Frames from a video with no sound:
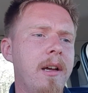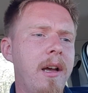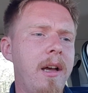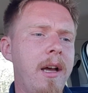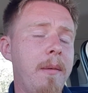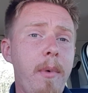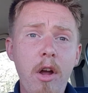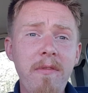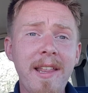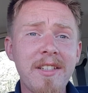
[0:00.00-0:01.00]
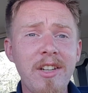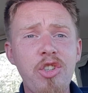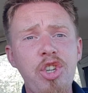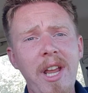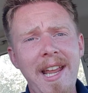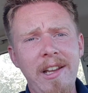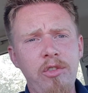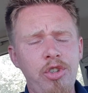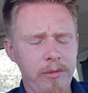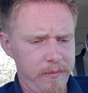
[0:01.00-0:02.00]
Hopefully that's going to
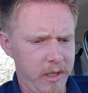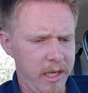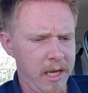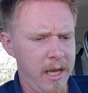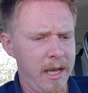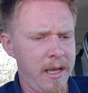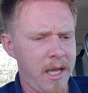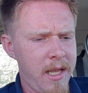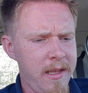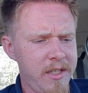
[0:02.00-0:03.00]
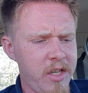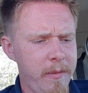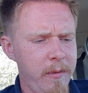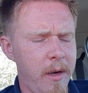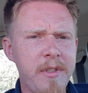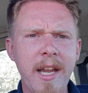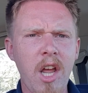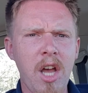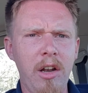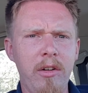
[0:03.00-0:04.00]
change. This coming... I'm
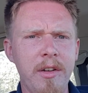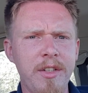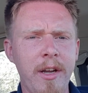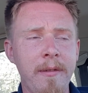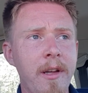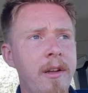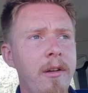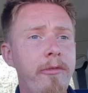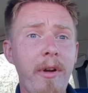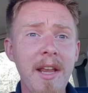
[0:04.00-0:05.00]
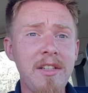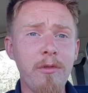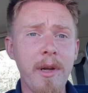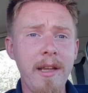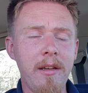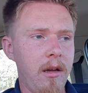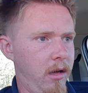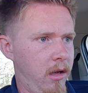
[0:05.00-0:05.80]
saying a lot, aren't I? Phrase of the week.